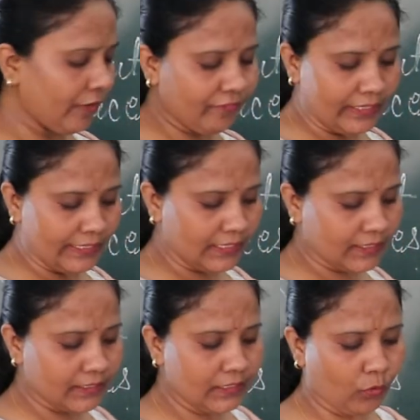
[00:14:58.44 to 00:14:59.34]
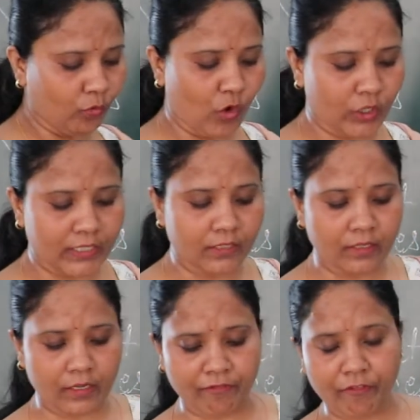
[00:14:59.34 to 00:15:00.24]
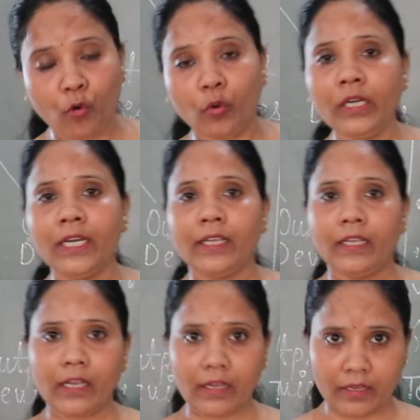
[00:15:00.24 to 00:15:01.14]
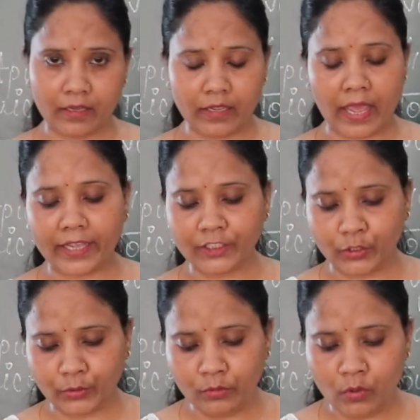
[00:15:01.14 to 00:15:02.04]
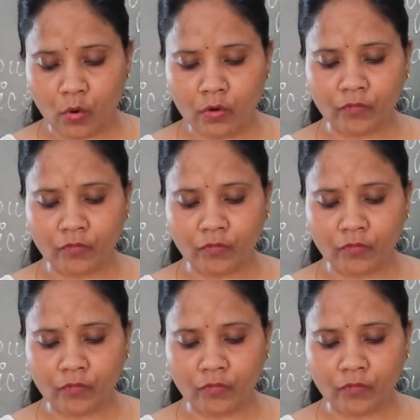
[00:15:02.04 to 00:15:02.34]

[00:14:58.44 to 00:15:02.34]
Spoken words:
we will discuss what is the phone. As you know,